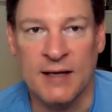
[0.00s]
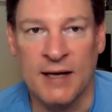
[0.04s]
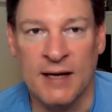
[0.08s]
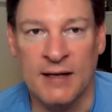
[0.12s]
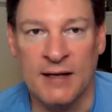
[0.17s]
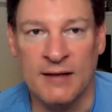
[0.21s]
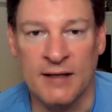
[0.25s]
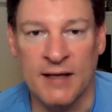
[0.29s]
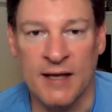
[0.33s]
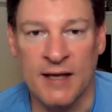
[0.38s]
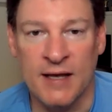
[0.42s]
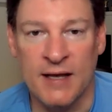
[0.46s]

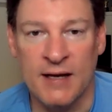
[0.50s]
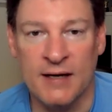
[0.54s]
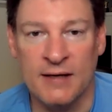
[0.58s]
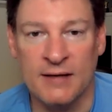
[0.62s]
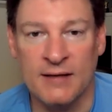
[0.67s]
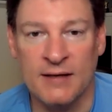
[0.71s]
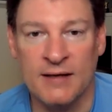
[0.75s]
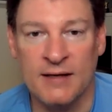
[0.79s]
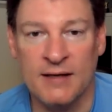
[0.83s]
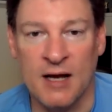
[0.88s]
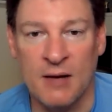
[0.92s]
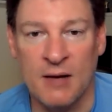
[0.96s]
and
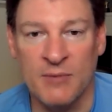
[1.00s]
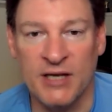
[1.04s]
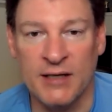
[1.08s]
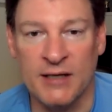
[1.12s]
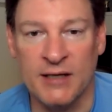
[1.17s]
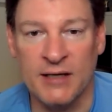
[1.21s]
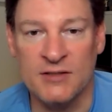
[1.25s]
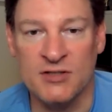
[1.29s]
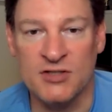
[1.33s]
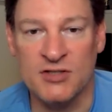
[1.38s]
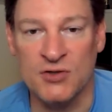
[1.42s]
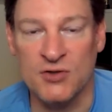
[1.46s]
then
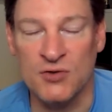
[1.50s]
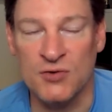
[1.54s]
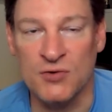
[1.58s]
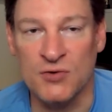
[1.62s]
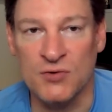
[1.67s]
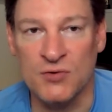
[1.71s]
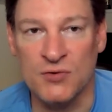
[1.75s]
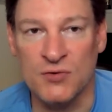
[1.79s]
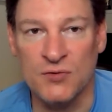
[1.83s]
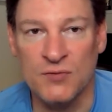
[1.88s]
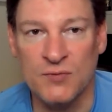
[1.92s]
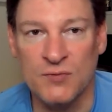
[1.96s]
coming
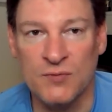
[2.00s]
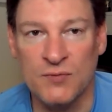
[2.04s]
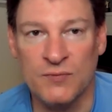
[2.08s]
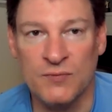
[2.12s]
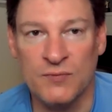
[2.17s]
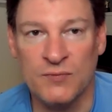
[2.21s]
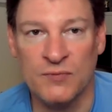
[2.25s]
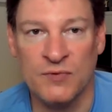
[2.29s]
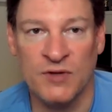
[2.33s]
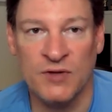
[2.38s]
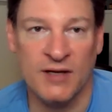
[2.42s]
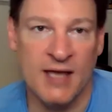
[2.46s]
into
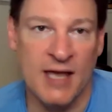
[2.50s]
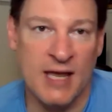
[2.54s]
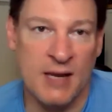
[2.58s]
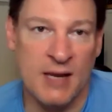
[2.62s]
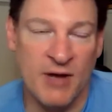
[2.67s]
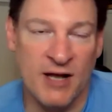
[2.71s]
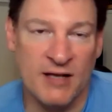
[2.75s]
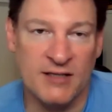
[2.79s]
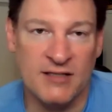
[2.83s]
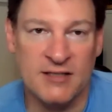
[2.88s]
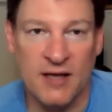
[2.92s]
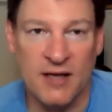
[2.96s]
the
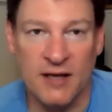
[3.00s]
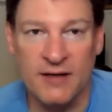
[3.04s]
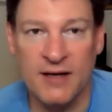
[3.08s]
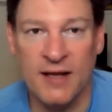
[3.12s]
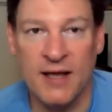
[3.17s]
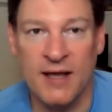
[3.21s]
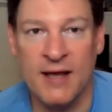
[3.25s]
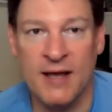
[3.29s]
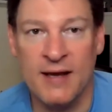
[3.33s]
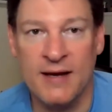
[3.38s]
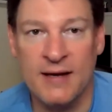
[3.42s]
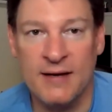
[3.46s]
game on
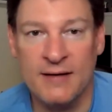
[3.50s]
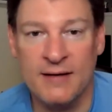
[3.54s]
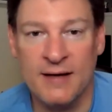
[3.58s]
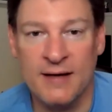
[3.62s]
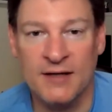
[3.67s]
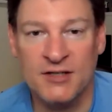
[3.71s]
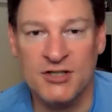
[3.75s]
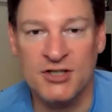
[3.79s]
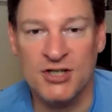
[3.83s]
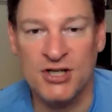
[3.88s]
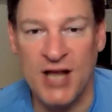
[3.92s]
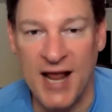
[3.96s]
Sunday,
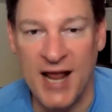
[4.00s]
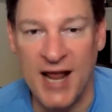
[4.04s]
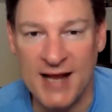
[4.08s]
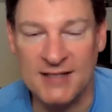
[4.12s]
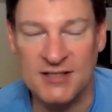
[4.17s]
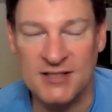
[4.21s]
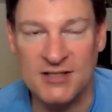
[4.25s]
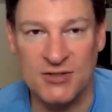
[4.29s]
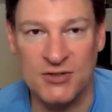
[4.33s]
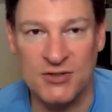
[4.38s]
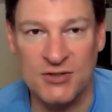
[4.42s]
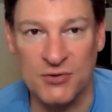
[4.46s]
a
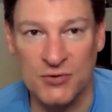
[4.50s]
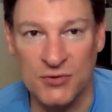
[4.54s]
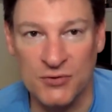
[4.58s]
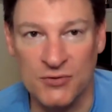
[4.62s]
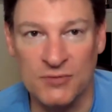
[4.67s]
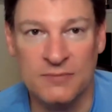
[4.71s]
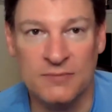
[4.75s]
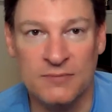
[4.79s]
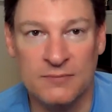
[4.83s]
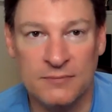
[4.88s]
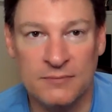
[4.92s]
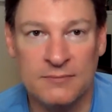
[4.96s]
chance
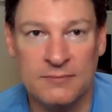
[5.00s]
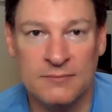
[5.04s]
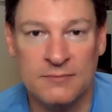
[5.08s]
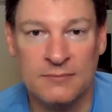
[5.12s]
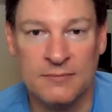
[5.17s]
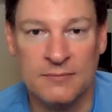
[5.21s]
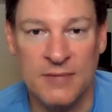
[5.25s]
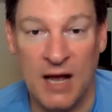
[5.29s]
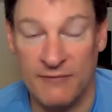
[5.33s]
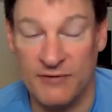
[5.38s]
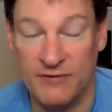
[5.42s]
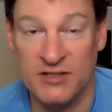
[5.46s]
to
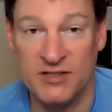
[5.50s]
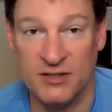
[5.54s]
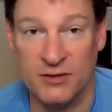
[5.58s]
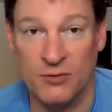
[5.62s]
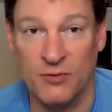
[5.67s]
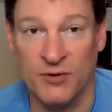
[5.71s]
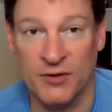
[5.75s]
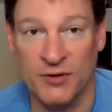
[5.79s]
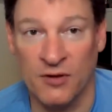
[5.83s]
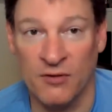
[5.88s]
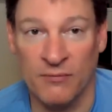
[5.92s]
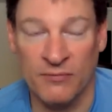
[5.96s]

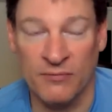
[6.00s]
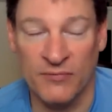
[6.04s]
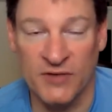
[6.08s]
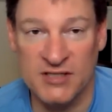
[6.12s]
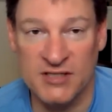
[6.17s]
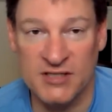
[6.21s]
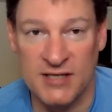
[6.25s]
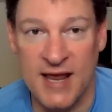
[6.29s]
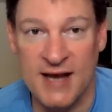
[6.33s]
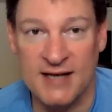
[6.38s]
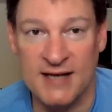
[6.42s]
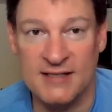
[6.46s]
obviously with the,
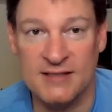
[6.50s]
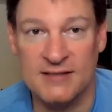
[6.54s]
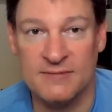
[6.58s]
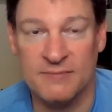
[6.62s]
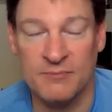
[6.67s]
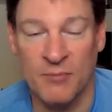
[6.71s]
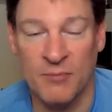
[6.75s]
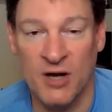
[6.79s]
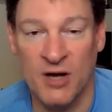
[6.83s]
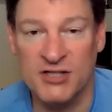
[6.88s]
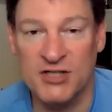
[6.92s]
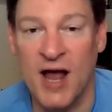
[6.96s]
the
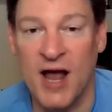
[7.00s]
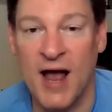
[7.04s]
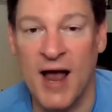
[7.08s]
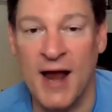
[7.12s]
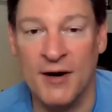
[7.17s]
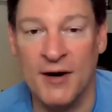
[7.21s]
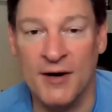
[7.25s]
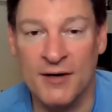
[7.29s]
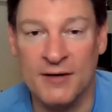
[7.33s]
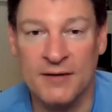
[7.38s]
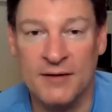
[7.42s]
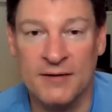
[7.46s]
stakes much
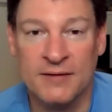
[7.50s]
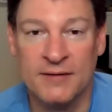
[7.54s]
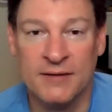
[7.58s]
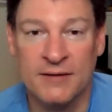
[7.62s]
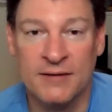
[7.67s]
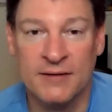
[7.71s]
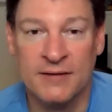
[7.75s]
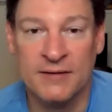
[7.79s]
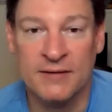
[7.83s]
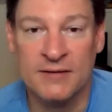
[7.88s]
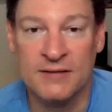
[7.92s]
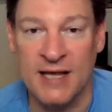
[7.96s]
higher,
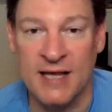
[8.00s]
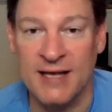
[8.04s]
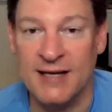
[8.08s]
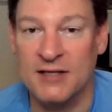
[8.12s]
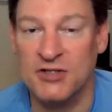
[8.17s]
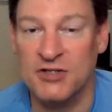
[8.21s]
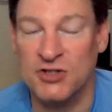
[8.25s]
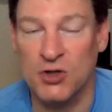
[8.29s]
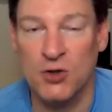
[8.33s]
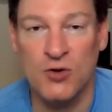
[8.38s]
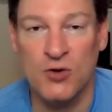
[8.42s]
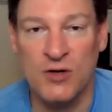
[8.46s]
take
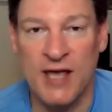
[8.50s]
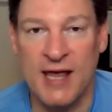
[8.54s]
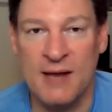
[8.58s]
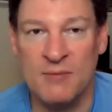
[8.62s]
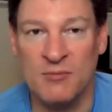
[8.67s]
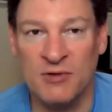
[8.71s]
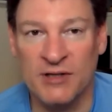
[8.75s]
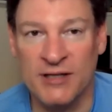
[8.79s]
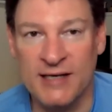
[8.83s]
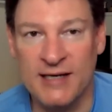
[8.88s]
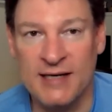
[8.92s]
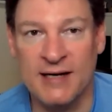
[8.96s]
a two
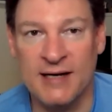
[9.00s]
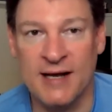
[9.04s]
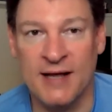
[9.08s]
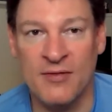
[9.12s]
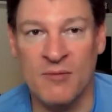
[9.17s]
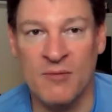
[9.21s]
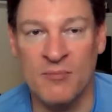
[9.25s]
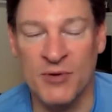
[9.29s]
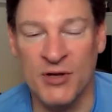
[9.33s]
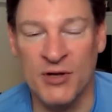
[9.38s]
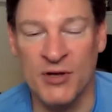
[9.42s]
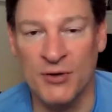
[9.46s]
game lead
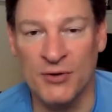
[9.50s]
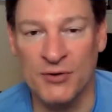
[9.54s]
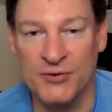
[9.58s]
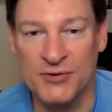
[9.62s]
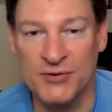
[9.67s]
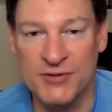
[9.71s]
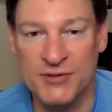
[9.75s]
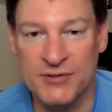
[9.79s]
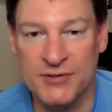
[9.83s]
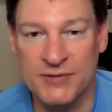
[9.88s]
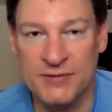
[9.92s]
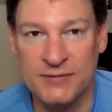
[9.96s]
on the
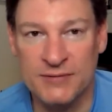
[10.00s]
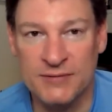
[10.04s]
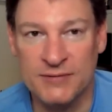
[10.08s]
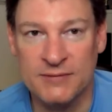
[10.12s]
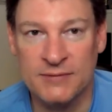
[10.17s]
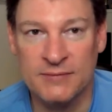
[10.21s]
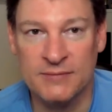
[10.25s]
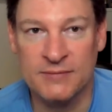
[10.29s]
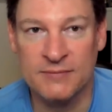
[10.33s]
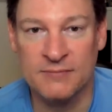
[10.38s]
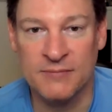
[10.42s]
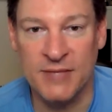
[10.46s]
Bills,
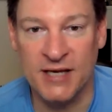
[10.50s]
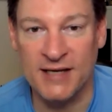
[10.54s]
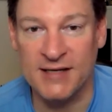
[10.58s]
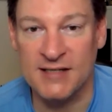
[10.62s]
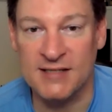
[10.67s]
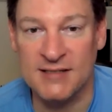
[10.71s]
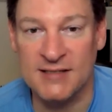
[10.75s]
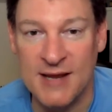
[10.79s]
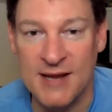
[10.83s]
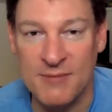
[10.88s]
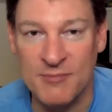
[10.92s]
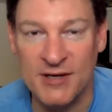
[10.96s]
make
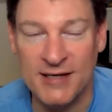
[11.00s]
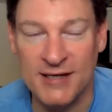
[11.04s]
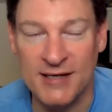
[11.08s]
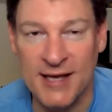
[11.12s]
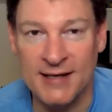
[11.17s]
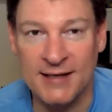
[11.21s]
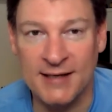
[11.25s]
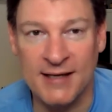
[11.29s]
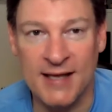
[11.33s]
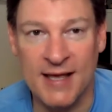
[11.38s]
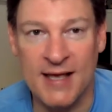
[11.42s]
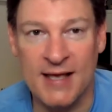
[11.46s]
a statement
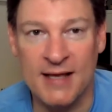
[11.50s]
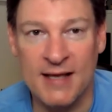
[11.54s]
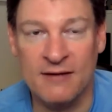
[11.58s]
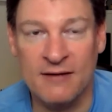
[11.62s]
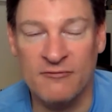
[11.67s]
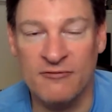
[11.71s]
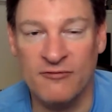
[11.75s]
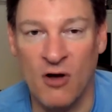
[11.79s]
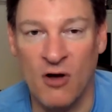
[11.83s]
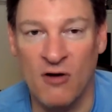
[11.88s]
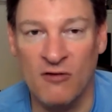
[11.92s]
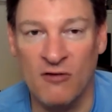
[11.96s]
yet again,
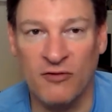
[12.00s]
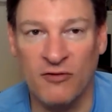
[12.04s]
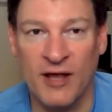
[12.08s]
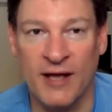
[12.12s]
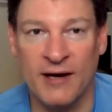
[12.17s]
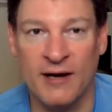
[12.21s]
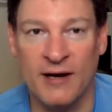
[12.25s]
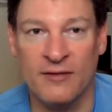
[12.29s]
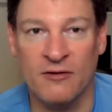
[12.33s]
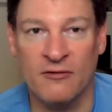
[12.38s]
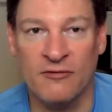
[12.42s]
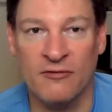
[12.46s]
and fall
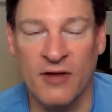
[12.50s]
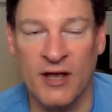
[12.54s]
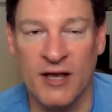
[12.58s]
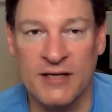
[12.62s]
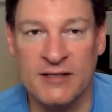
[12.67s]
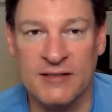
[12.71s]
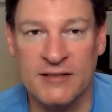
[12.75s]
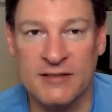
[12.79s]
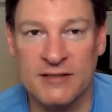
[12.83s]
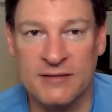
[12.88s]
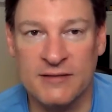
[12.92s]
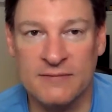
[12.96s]
flat on their
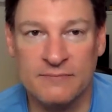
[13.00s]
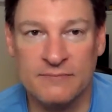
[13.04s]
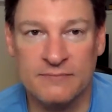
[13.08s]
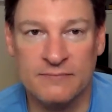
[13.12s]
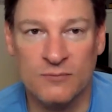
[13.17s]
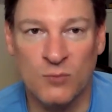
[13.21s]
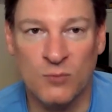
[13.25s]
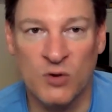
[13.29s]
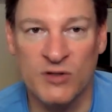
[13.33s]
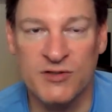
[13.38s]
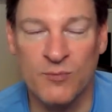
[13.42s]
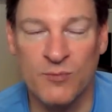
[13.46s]
face
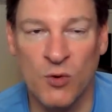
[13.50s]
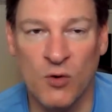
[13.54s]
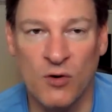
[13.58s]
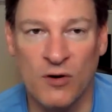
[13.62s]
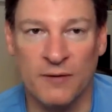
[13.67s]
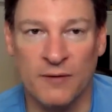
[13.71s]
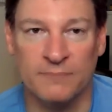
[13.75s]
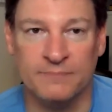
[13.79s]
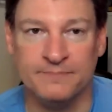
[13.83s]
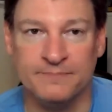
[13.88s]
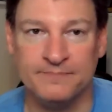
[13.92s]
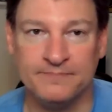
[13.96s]
once
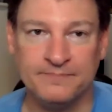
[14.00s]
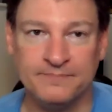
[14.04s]
more.